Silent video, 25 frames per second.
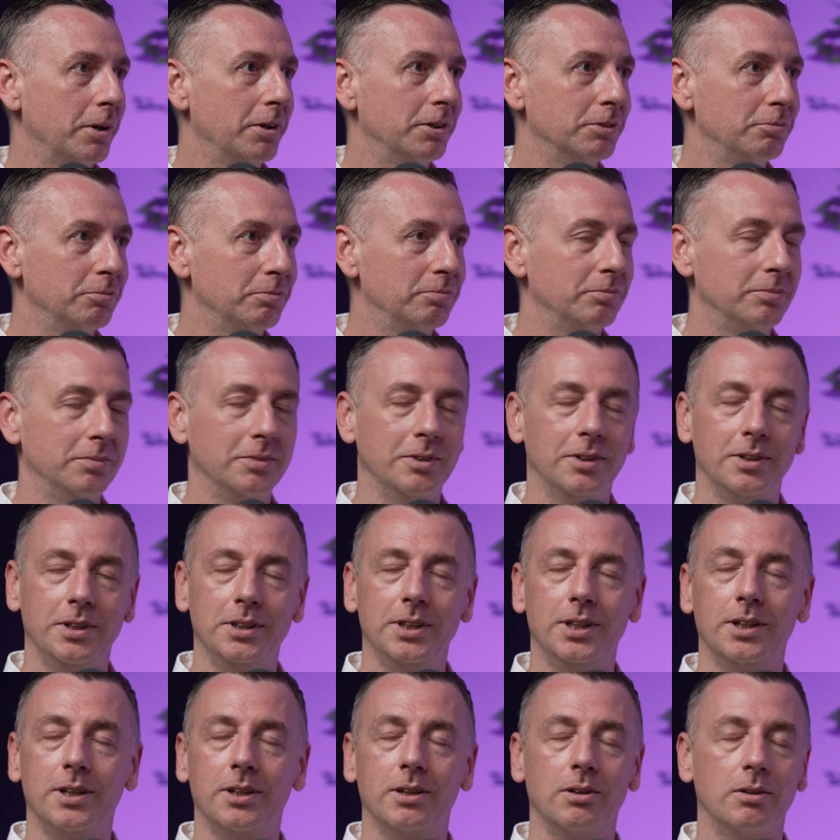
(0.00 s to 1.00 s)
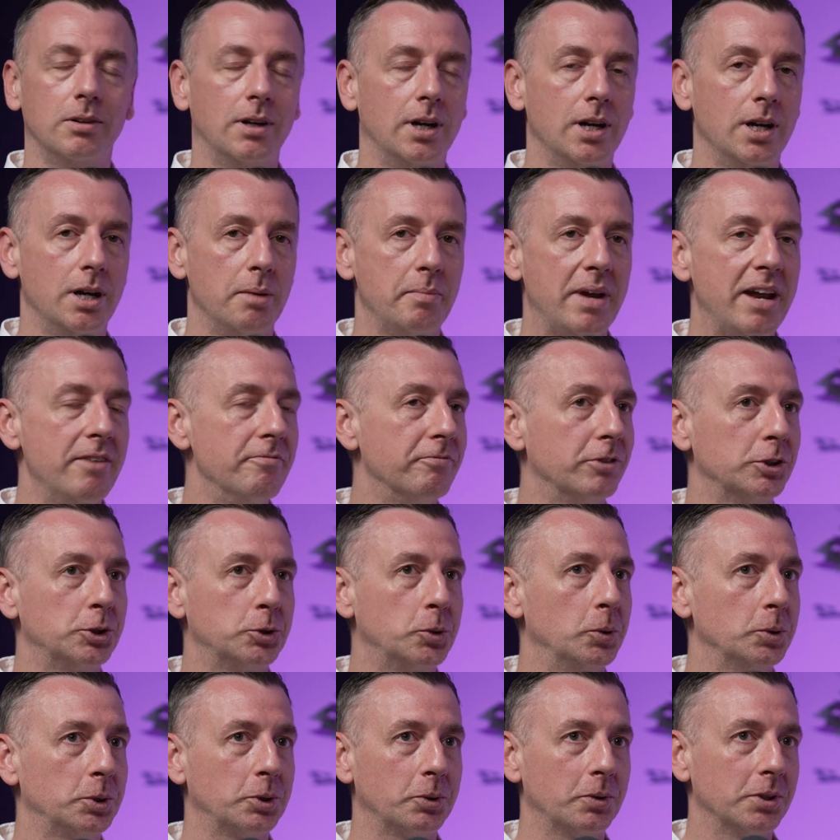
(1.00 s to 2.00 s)
and
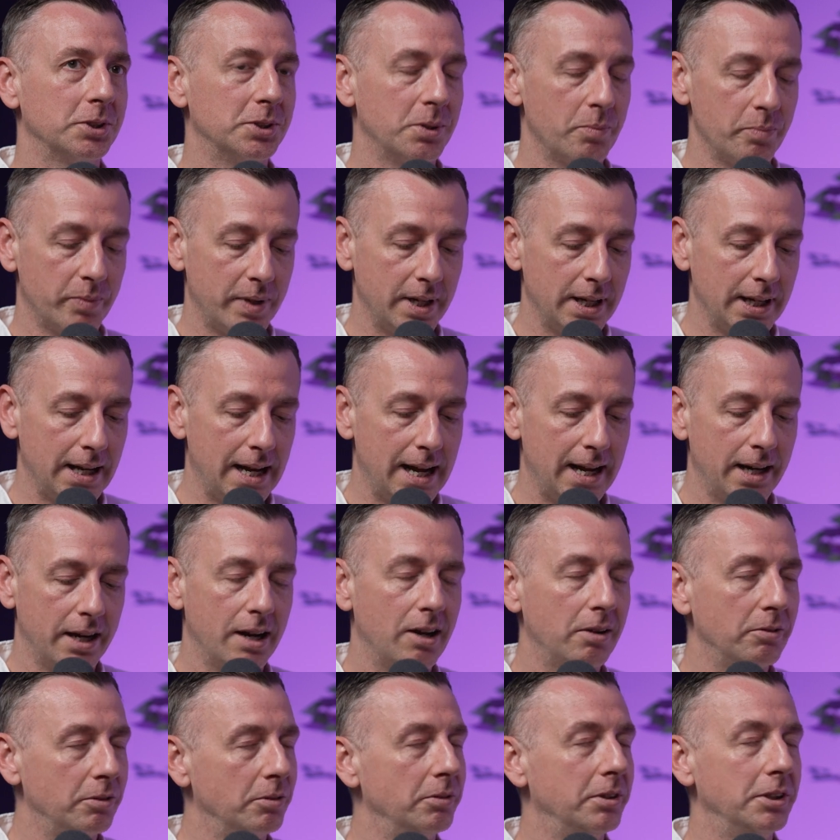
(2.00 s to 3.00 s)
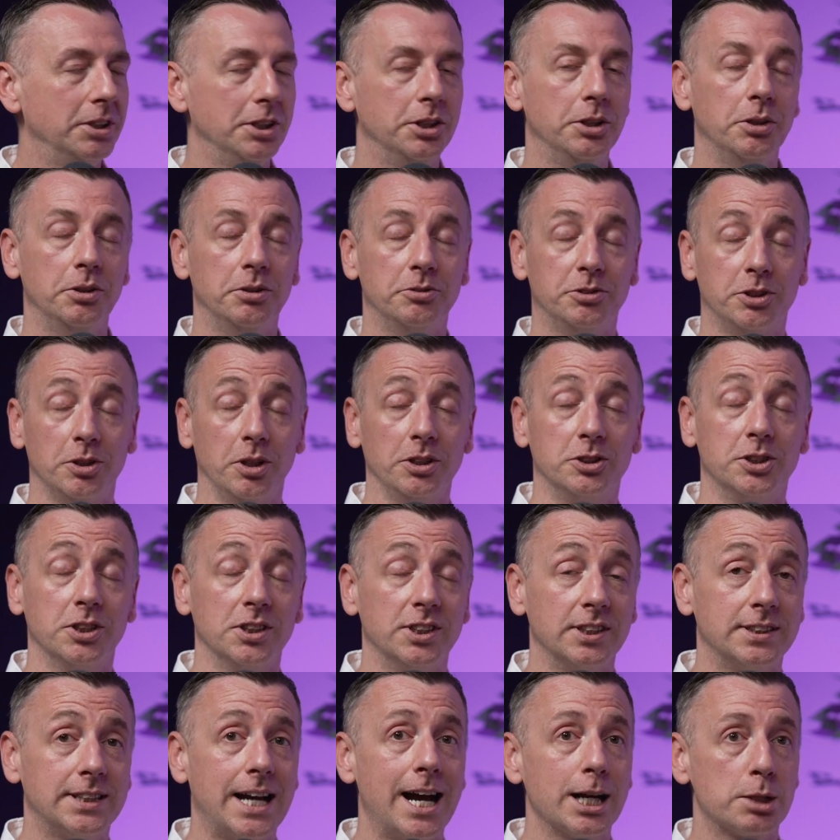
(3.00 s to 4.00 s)
infrastructure or something, and
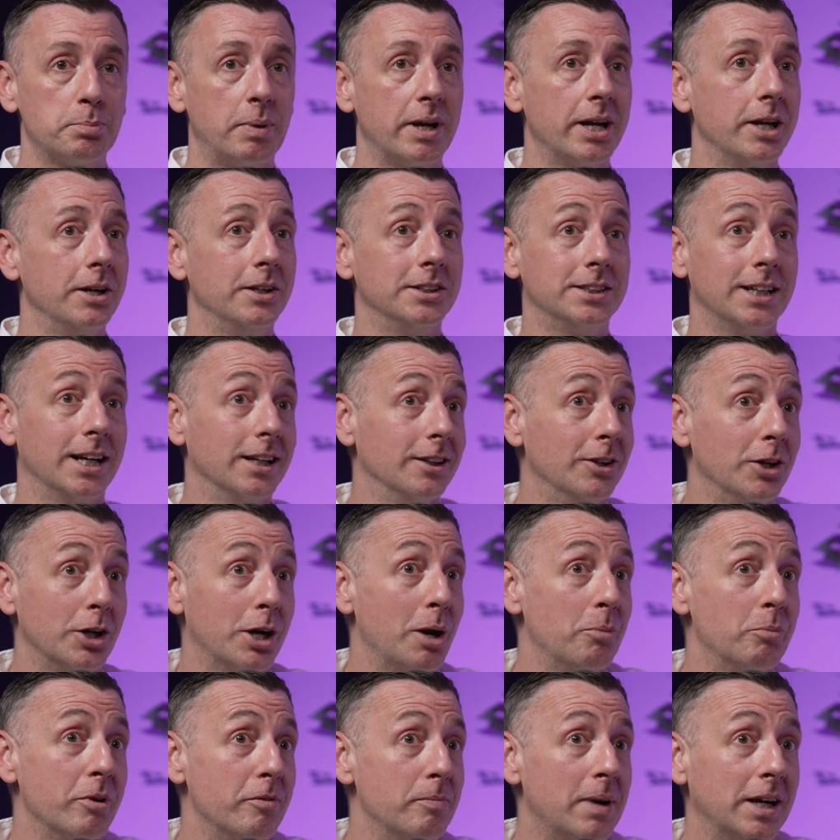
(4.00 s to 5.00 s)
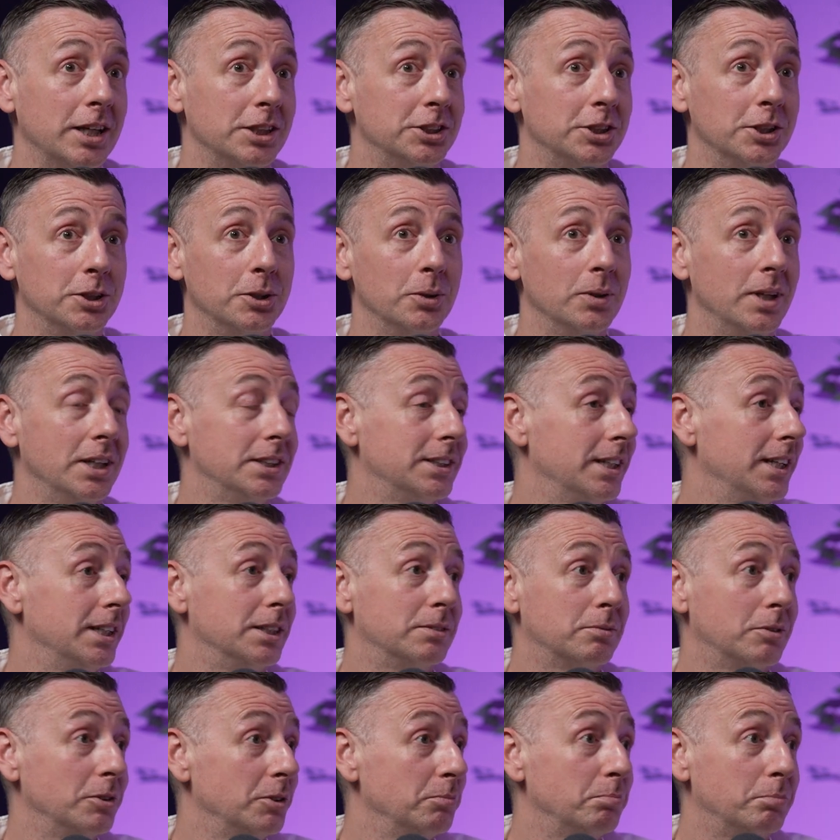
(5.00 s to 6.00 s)
to the taxpayer you'd say, look, and we managed to do this and
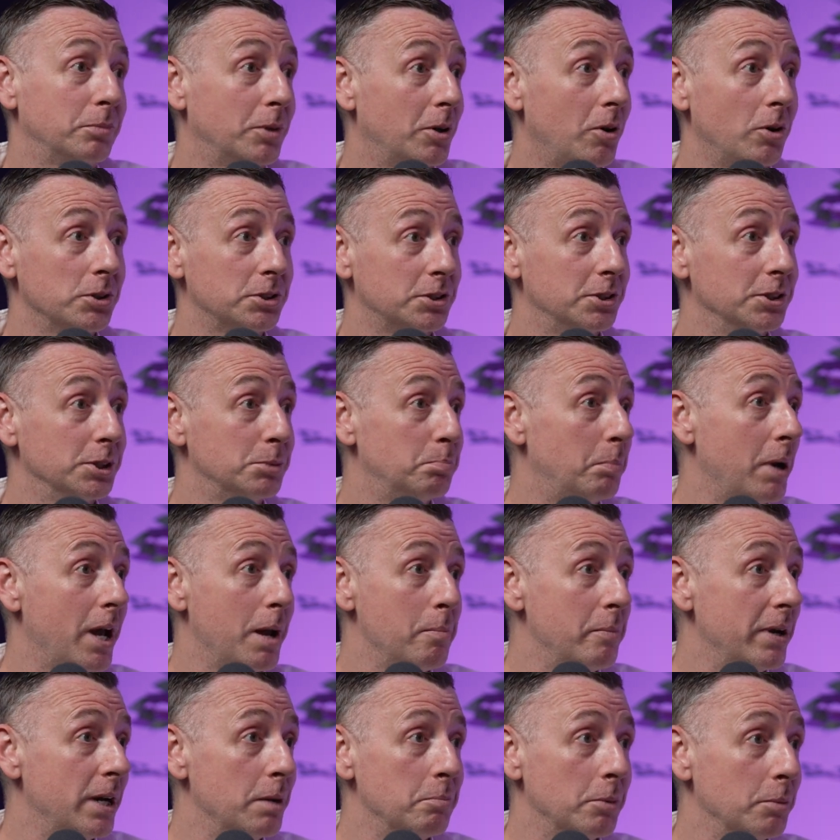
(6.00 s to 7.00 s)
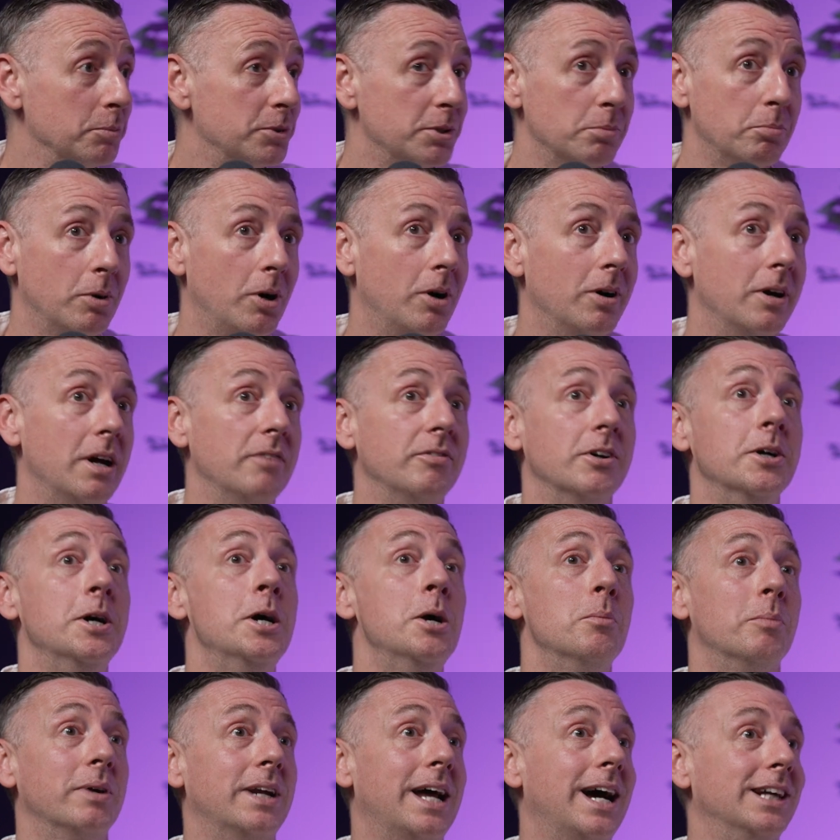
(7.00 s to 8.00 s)
it's cost us bare minimum to buy whatever.
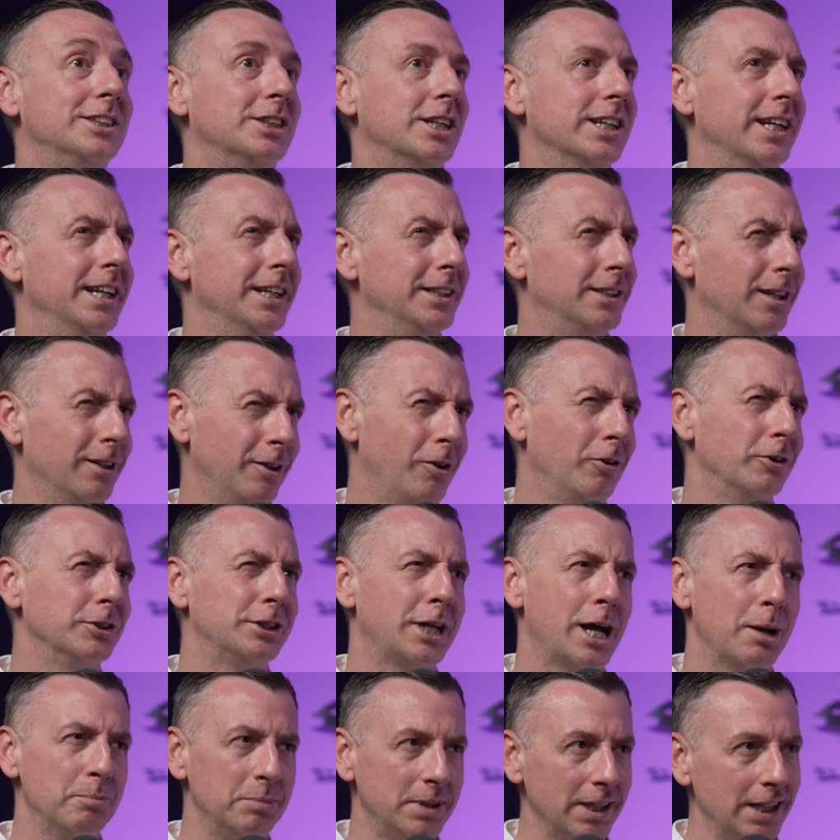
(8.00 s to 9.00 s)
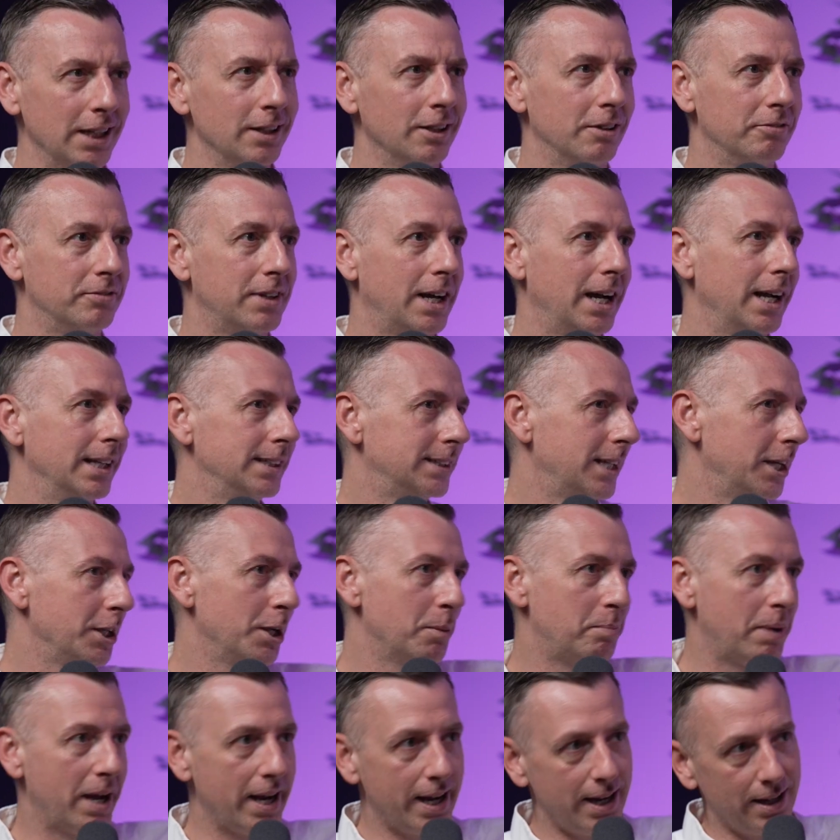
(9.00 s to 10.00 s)
But actually the long-term deal of that is that
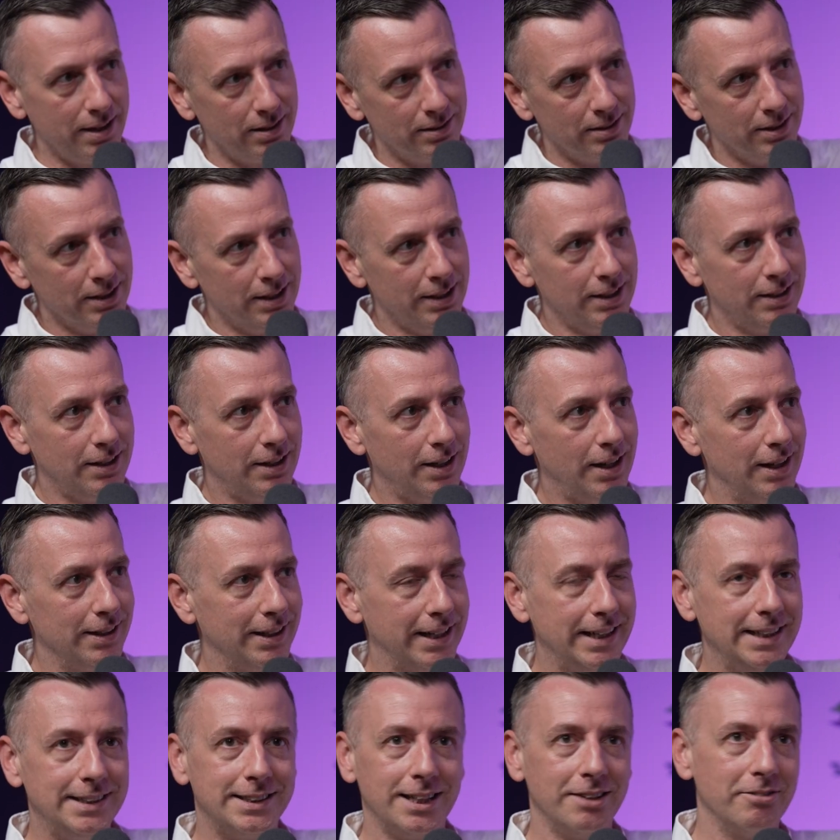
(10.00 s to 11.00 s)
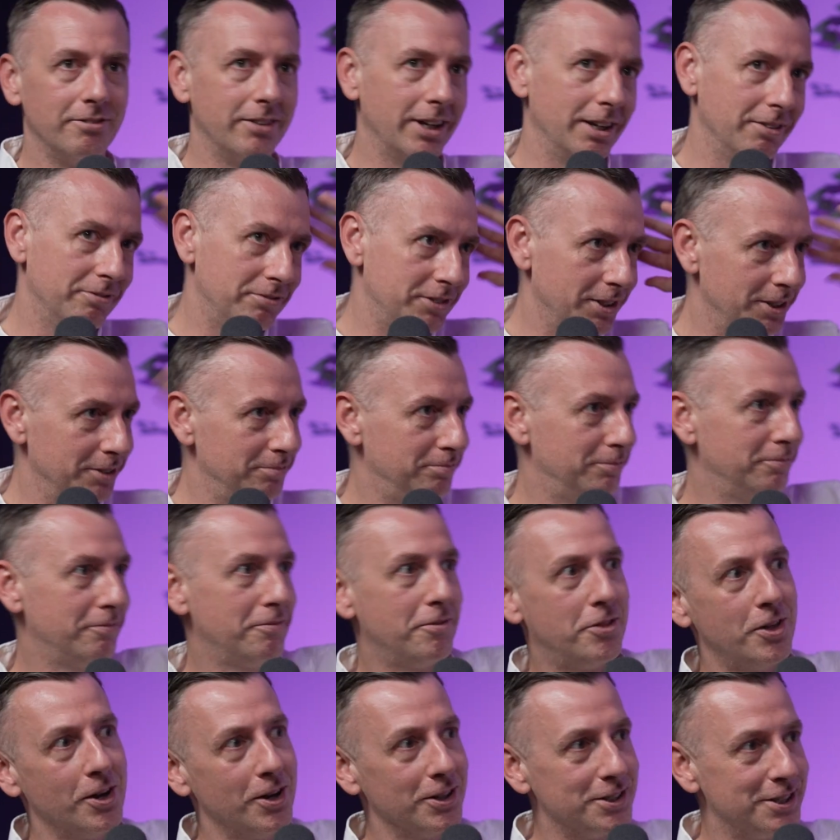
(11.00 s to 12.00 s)
you're paying a leasing thing for
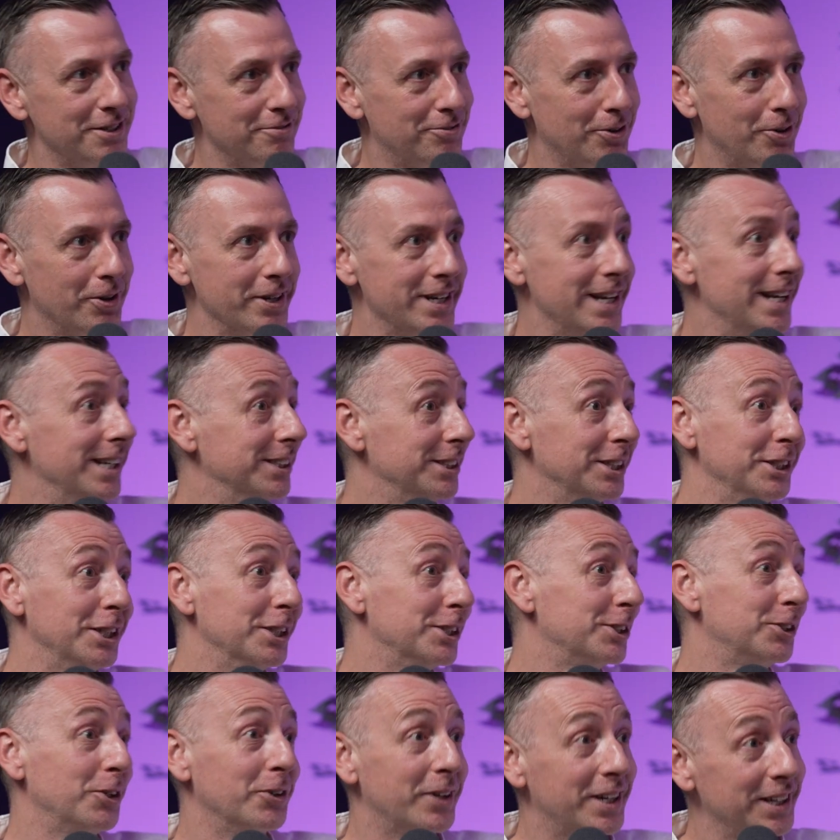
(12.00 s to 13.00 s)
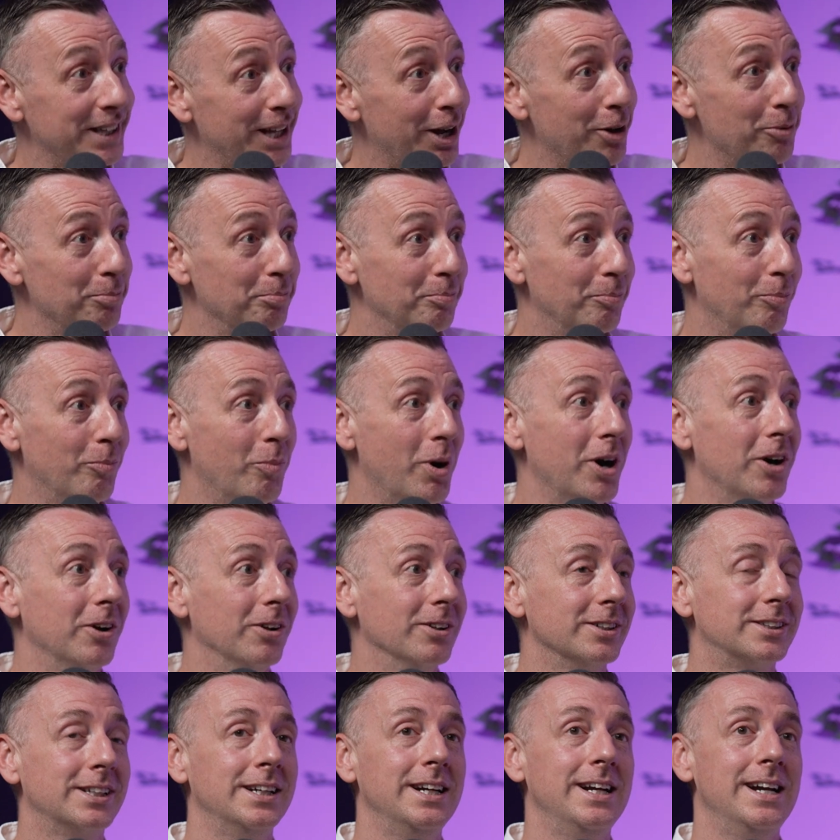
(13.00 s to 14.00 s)
30, 40 years and you're stuck in that
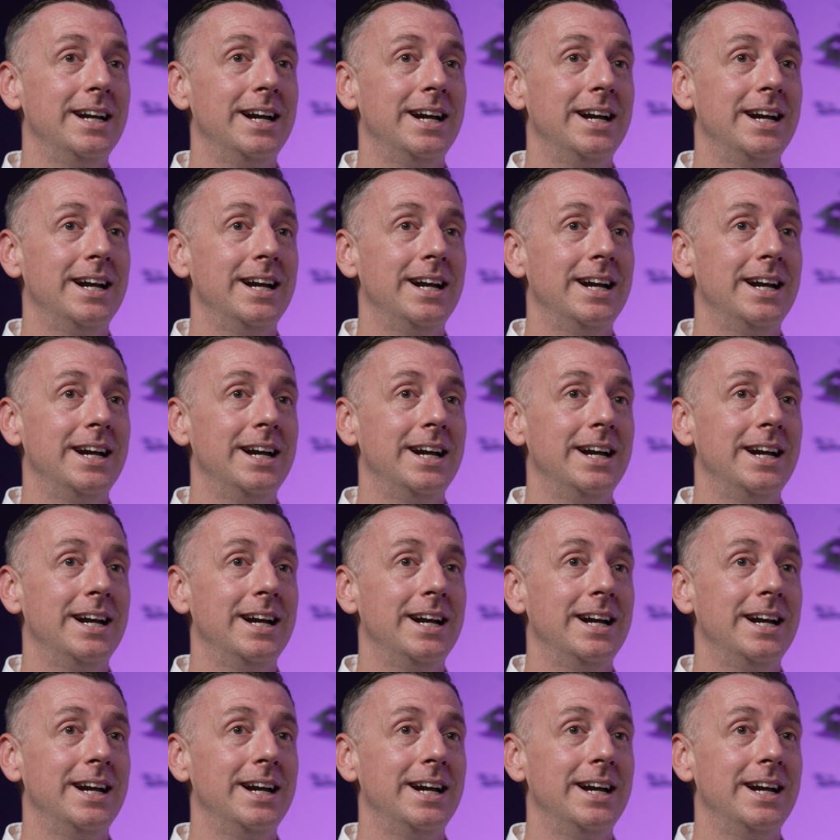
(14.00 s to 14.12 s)
world.